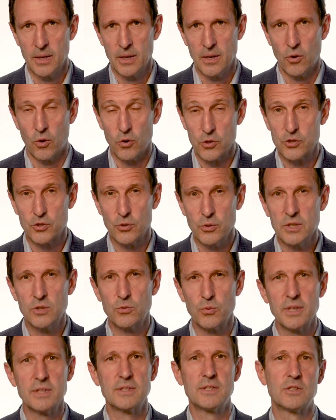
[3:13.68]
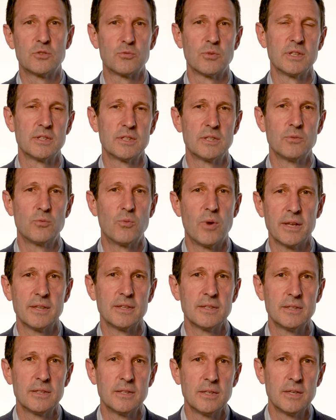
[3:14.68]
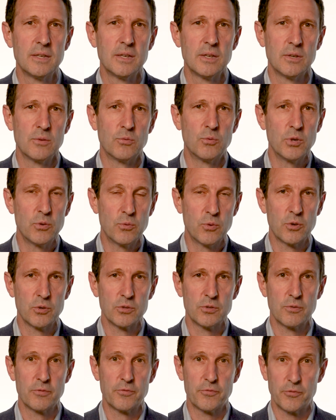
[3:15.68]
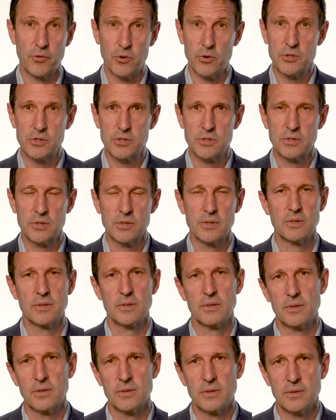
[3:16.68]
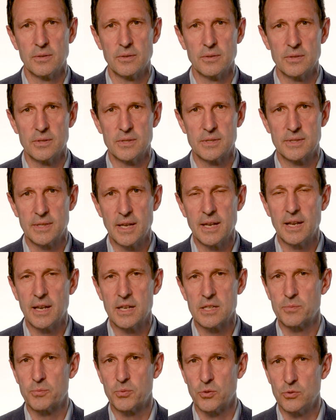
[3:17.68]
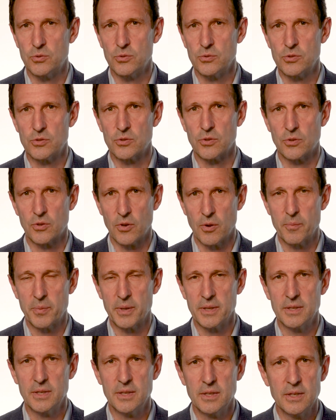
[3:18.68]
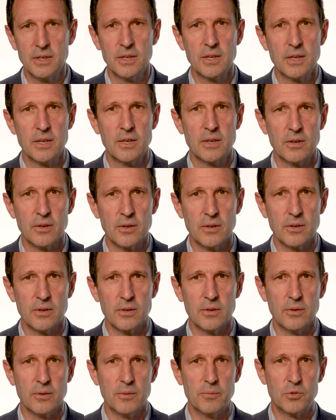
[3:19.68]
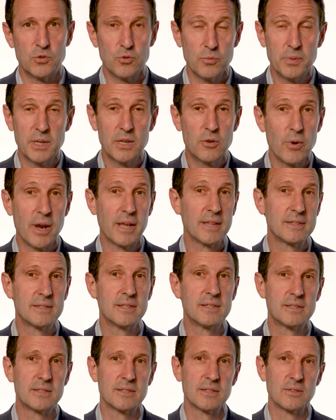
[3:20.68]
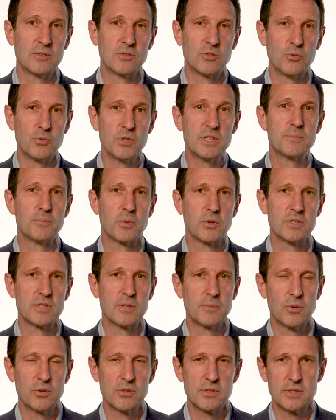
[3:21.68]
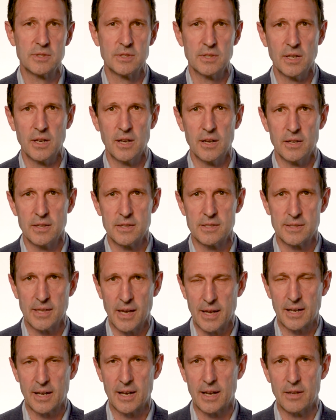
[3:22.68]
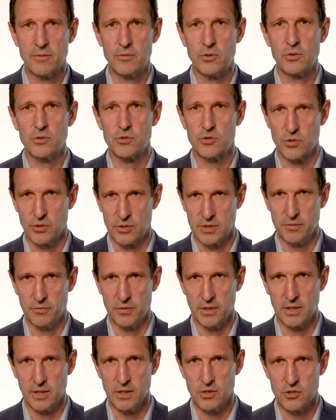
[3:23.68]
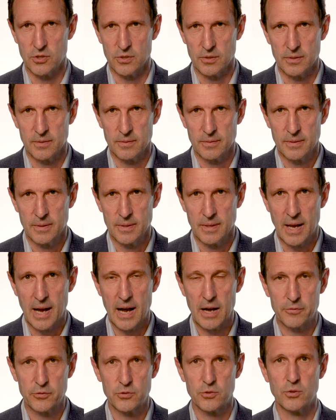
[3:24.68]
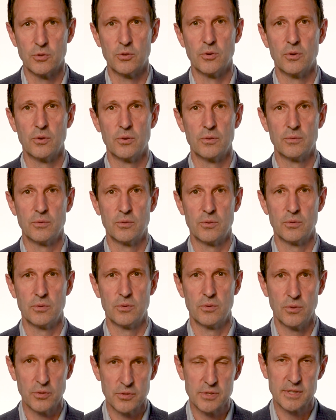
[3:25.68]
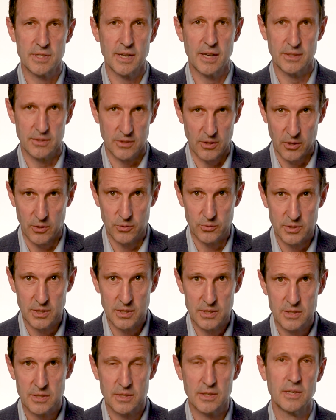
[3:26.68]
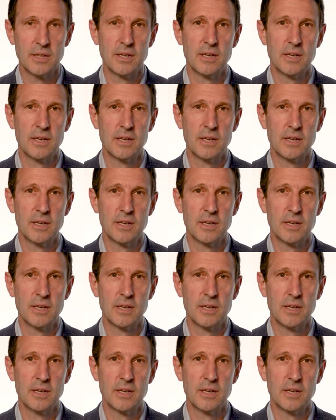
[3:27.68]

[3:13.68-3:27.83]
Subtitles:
Also in 2021, we were the first stainless producer company to be granted the Responsible Steel site-level certification after on-site audits